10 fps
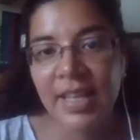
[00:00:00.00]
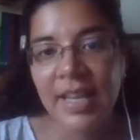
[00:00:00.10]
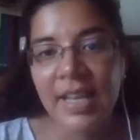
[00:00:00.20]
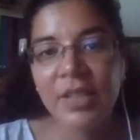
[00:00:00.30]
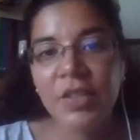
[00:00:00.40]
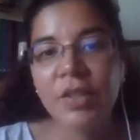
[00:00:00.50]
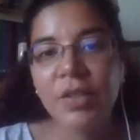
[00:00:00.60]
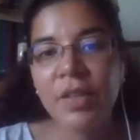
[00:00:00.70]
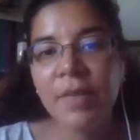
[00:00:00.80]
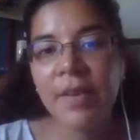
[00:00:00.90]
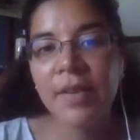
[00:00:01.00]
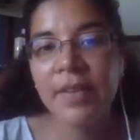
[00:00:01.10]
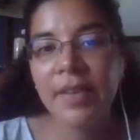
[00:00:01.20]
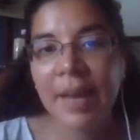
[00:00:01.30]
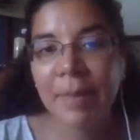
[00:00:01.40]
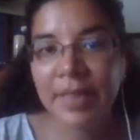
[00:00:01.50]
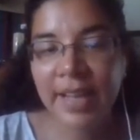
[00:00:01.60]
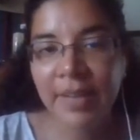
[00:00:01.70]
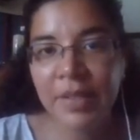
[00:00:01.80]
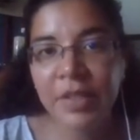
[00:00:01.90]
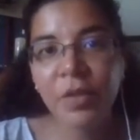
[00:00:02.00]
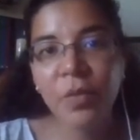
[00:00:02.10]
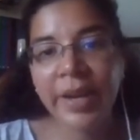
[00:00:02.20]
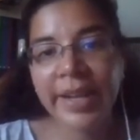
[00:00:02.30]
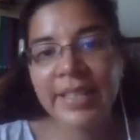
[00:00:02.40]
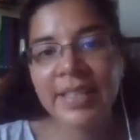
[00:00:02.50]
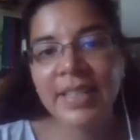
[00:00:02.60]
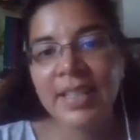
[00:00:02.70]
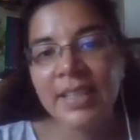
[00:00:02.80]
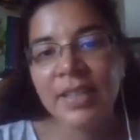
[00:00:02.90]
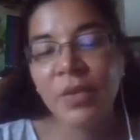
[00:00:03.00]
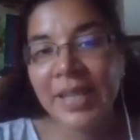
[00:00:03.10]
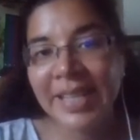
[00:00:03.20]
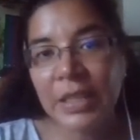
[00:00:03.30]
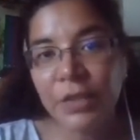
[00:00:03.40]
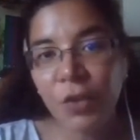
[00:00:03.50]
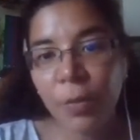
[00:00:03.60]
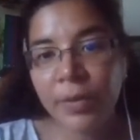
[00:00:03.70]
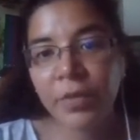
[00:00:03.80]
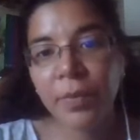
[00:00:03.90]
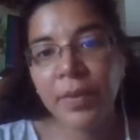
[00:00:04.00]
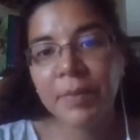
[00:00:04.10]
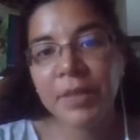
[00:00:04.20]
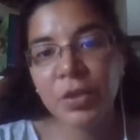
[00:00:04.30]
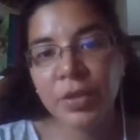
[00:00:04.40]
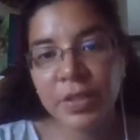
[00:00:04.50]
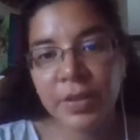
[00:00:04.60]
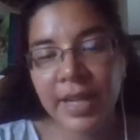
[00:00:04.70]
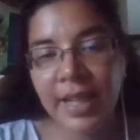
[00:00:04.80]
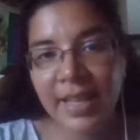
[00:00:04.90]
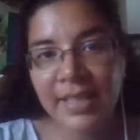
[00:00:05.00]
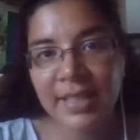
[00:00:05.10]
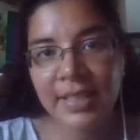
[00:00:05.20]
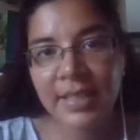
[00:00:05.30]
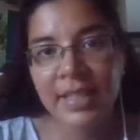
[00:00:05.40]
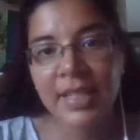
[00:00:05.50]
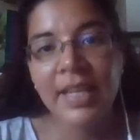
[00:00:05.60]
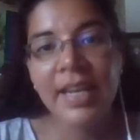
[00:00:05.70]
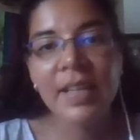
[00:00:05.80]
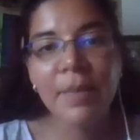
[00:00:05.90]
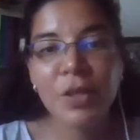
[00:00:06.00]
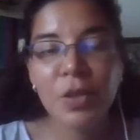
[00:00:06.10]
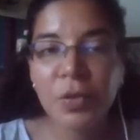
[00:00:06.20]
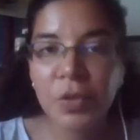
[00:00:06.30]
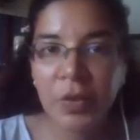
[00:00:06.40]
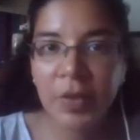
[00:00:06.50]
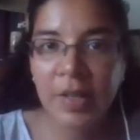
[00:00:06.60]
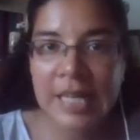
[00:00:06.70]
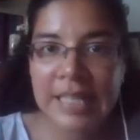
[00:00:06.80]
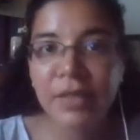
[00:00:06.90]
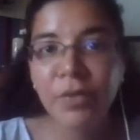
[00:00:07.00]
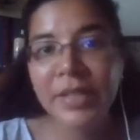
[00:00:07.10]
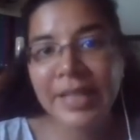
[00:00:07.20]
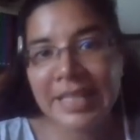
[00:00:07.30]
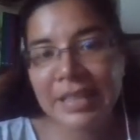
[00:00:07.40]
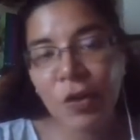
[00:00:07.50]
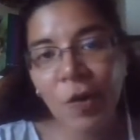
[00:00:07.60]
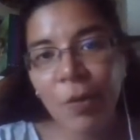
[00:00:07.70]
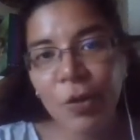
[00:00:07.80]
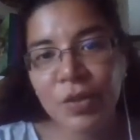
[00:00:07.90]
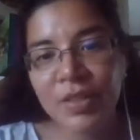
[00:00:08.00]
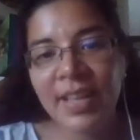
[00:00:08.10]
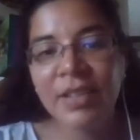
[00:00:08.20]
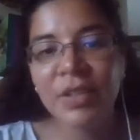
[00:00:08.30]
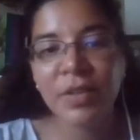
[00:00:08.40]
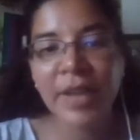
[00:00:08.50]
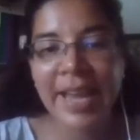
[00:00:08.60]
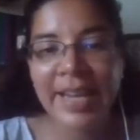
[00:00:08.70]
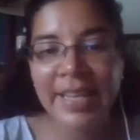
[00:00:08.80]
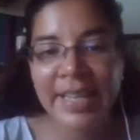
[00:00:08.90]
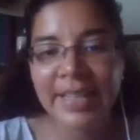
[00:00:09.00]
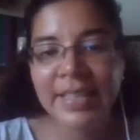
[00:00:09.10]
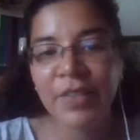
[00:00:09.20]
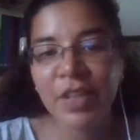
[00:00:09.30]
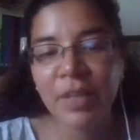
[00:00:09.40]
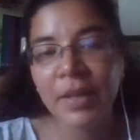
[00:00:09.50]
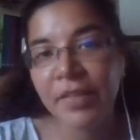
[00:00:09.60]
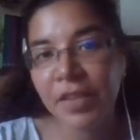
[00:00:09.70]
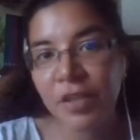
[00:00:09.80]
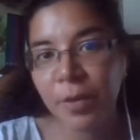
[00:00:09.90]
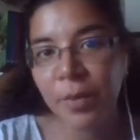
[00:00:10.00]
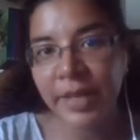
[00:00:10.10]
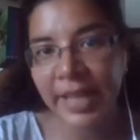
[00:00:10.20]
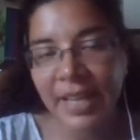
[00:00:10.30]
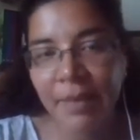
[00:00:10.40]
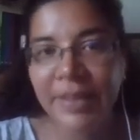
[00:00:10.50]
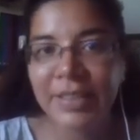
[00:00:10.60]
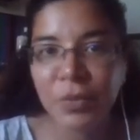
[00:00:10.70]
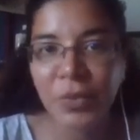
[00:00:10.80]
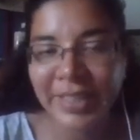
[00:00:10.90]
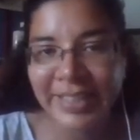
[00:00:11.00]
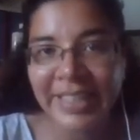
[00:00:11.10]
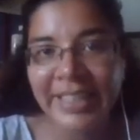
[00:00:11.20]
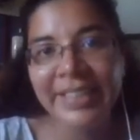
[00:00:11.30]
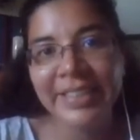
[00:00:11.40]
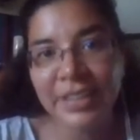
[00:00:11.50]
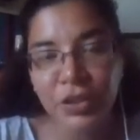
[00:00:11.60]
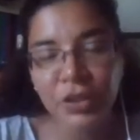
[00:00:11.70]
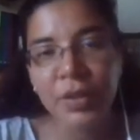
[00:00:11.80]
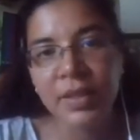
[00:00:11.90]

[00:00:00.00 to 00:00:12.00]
And so the hypothalamus directs the release of hormones from the pituitary gland, and the pituitary gland releases hormones that aid in the development of the sperm and egg by directing the tissue